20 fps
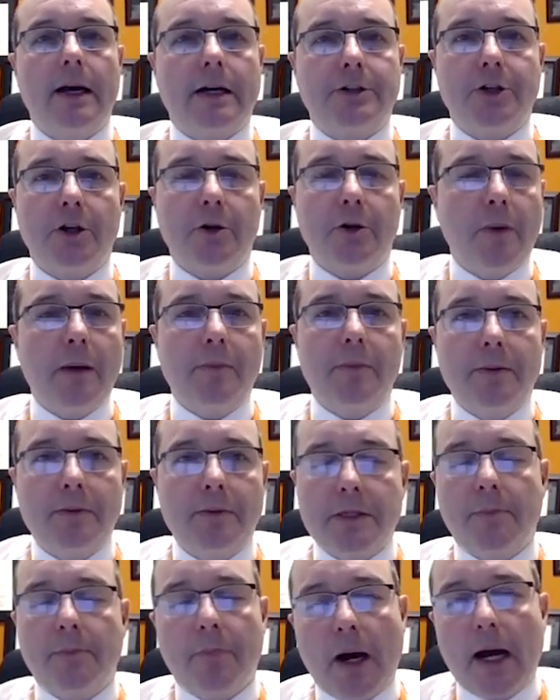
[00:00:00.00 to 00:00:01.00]
So you may be
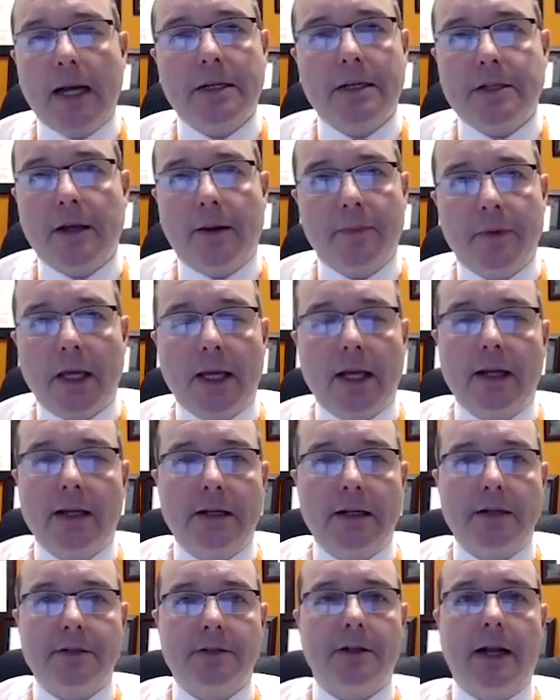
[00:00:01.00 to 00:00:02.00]
buying something and
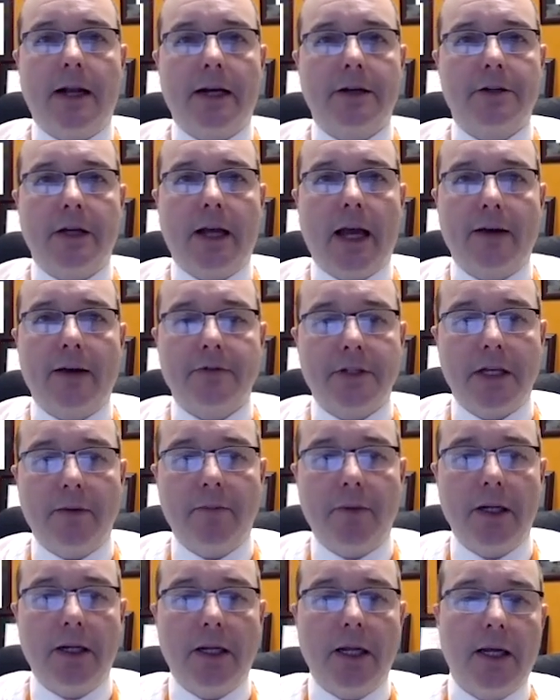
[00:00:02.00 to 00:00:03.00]
it doesn't actually have
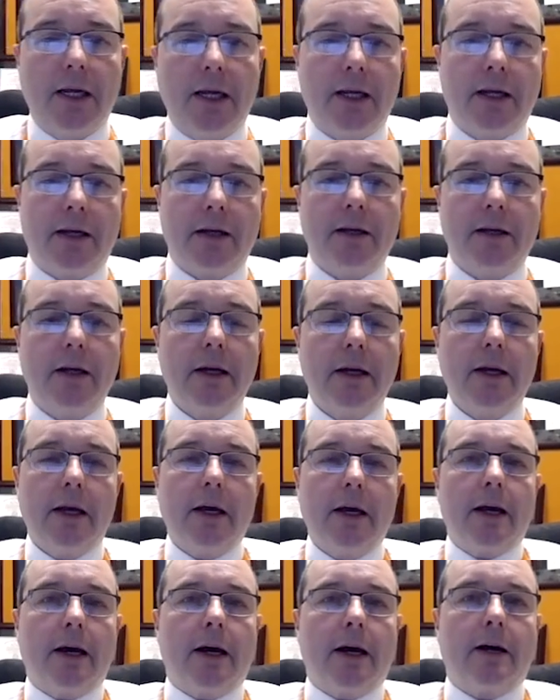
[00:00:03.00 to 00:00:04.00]
CBD in it.
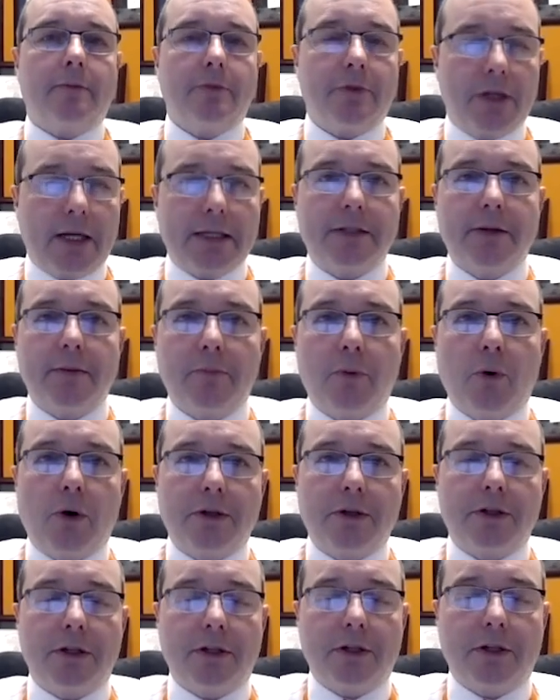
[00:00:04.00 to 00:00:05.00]
So that's
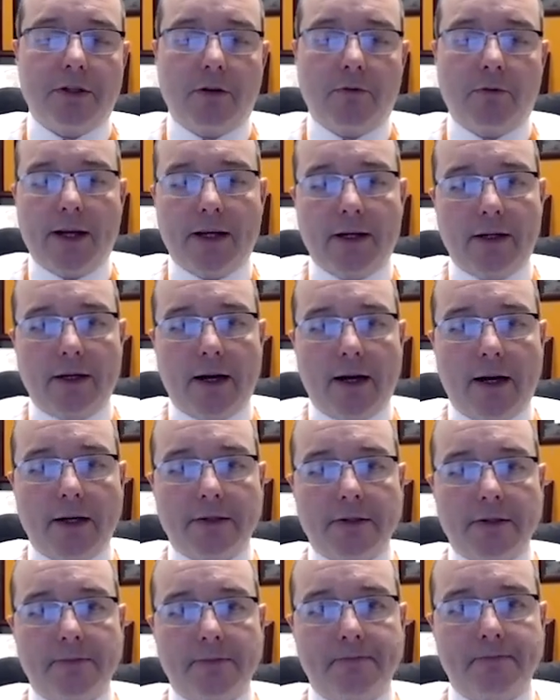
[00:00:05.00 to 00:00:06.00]
important to
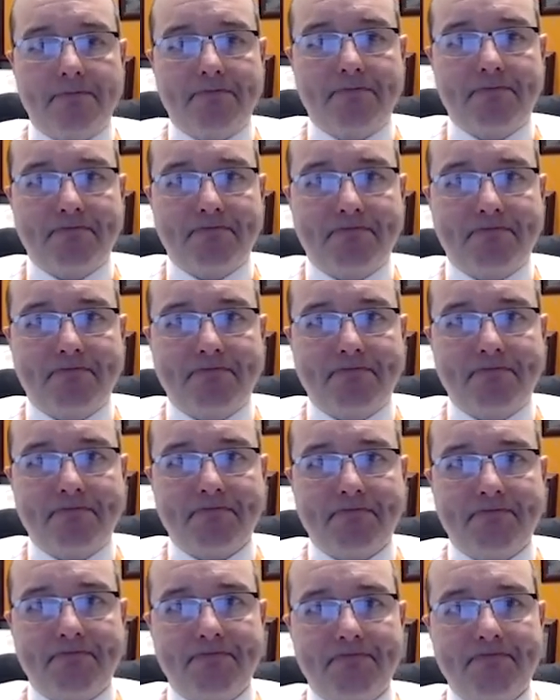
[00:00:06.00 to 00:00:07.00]
recognize.
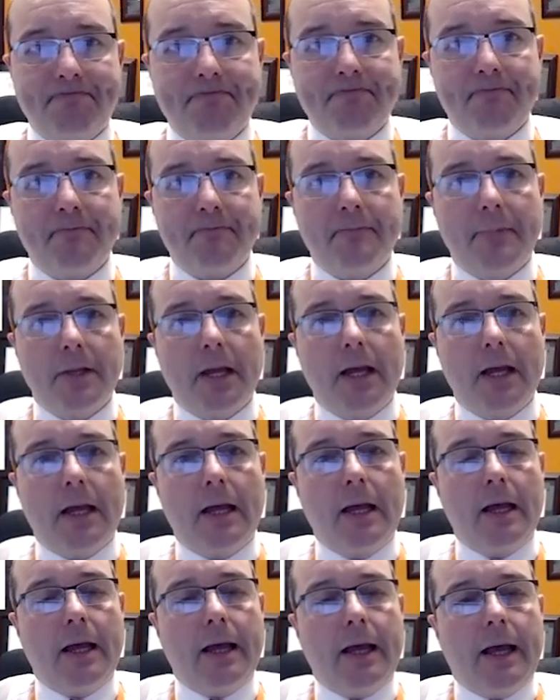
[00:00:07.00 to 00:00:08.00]

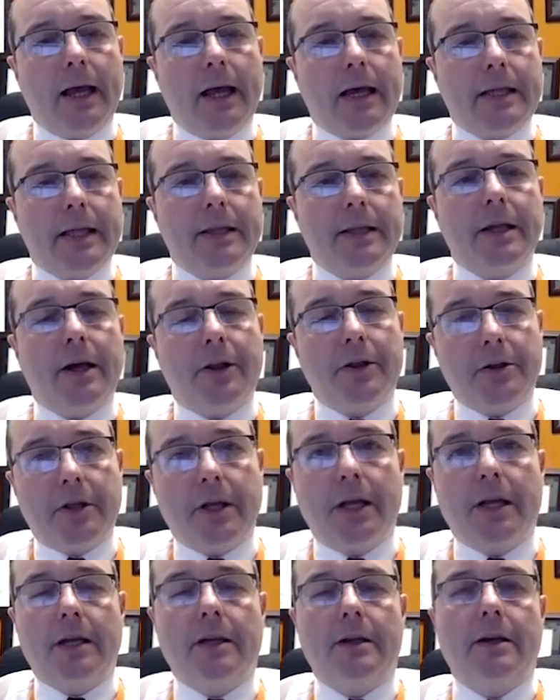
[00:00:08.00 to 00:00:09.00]
And then the other
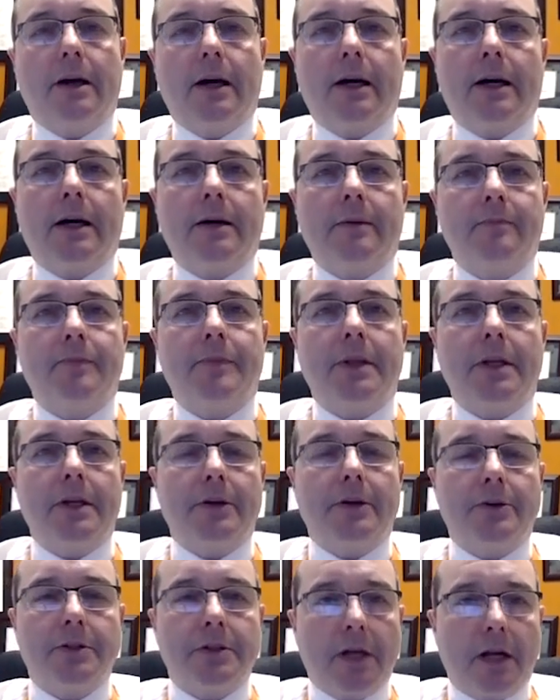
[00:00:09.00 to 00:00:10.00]
thing you
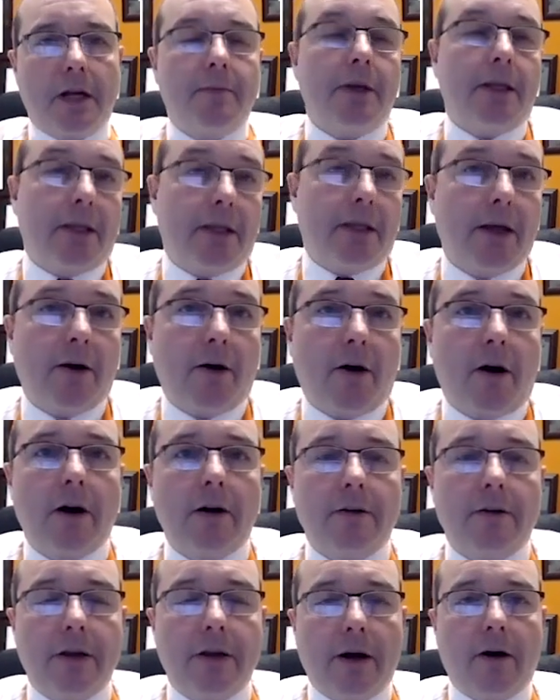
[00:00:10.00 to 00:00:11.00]
know, is gonna be that there
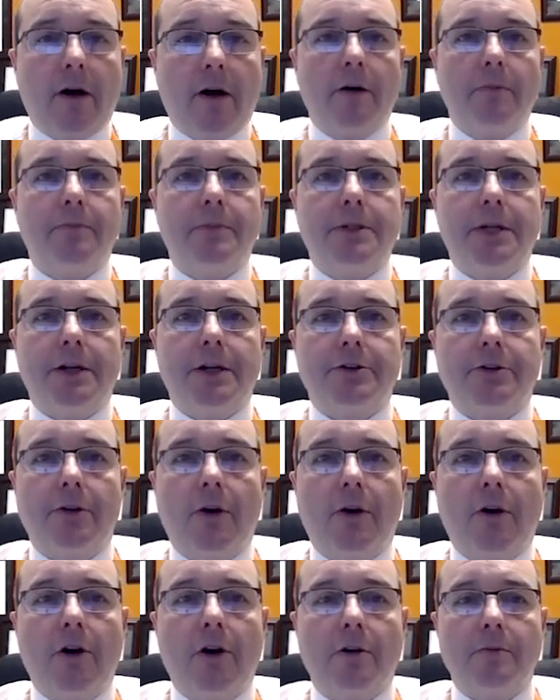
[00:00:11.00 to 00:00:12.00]
are potential
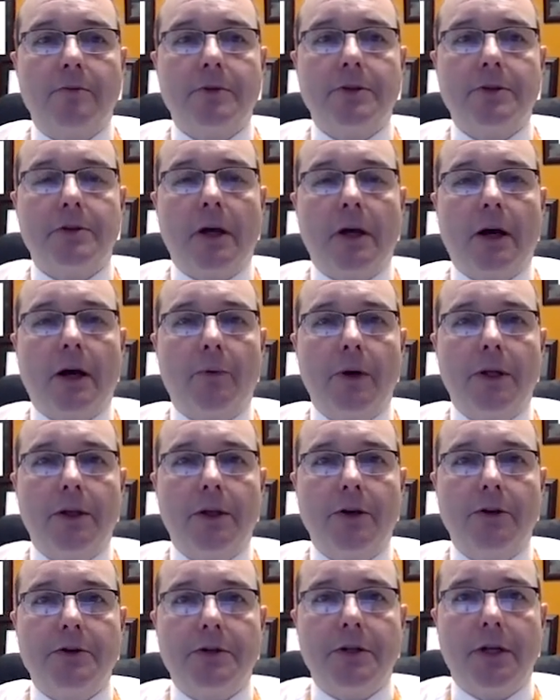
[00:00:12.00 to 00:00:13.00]
harms with
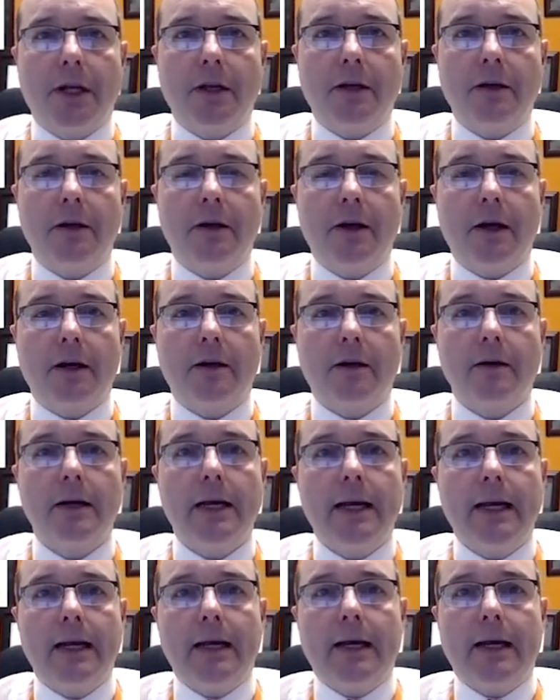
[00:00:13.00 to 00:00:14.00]
using
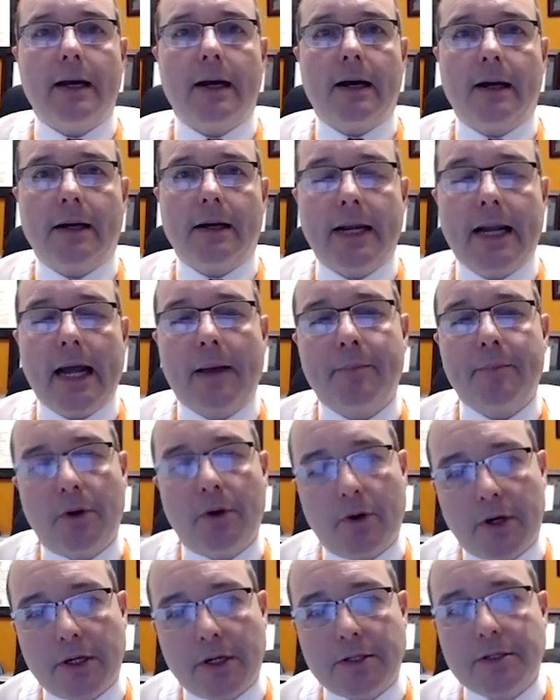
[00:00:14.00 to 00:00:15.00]

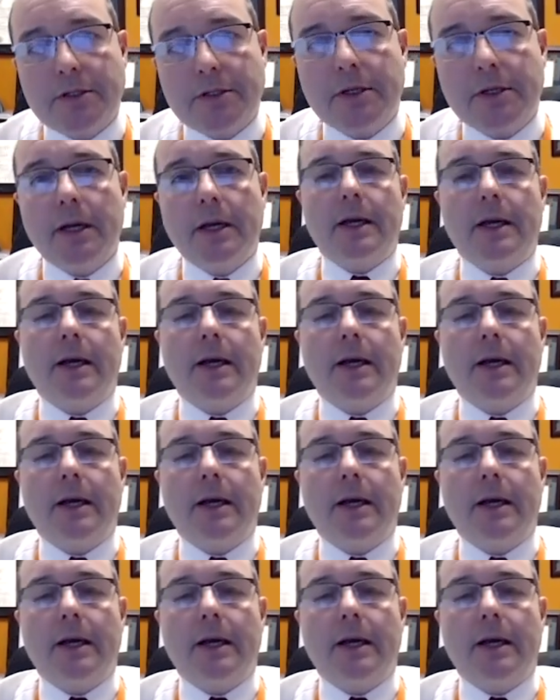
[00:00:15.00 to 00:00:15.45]
cannabinoids.